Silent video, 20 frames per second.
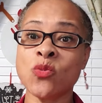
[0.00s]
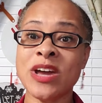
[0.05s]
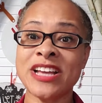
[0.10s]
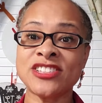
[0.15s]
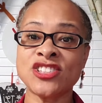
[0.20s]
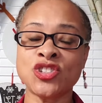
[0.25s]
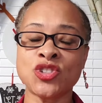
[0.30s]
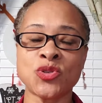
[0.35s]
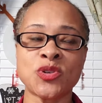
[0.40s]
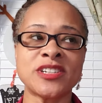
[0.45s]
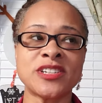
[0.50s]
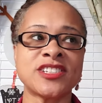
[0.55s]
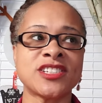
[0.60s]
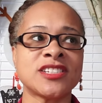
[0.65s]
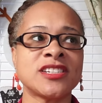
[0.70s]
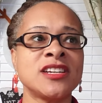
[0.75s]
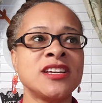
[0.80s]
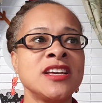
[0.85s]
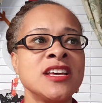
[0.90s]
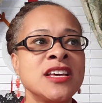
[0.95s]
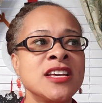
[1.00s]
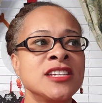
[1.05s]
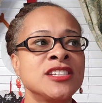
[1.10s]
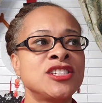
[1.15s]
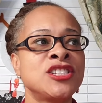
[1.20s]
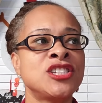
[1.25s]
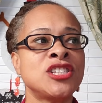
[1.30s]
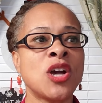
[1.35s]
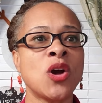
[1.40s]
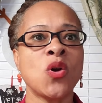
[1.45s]
West Georgia.
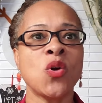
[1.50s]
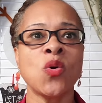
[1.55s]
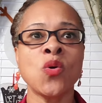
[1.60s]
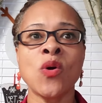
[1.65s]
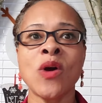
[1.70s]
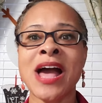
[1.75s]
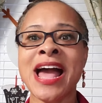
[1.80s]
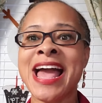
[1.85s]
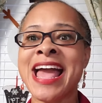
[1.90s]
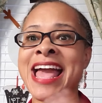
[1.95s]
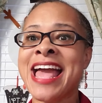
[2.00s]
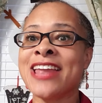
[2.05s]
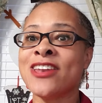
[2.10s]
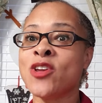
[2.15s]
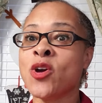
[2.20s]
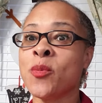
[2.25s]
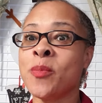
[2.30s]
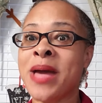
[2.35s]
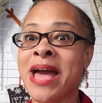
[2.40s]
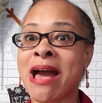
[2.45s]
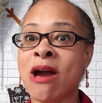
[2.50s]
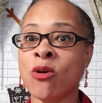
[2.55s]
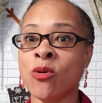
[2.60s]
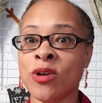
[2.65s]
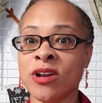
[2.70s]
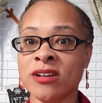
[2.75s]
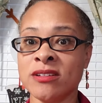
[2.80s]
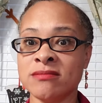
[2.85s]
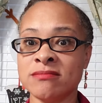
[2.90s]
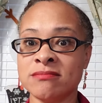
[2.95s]
So I had no
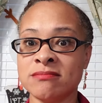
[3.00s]
power.